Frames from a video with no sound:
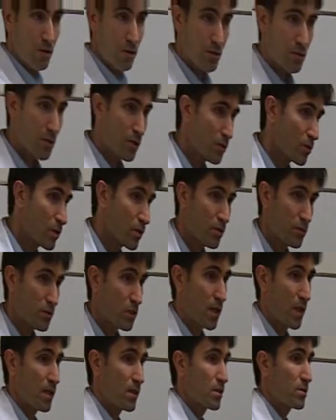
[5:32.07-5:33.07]
the secret of
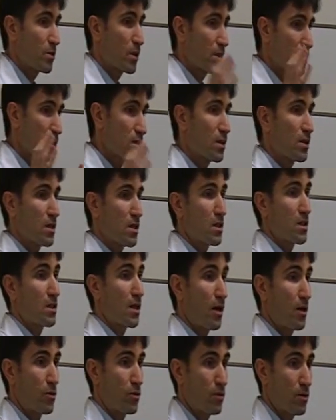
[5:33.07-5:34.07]
Chinese medicine is
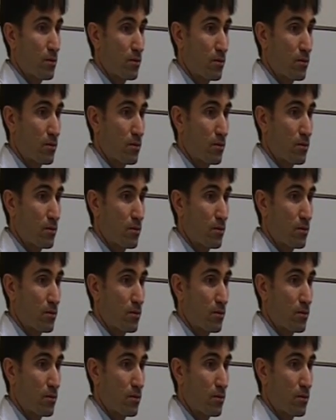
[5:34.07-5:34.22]
out.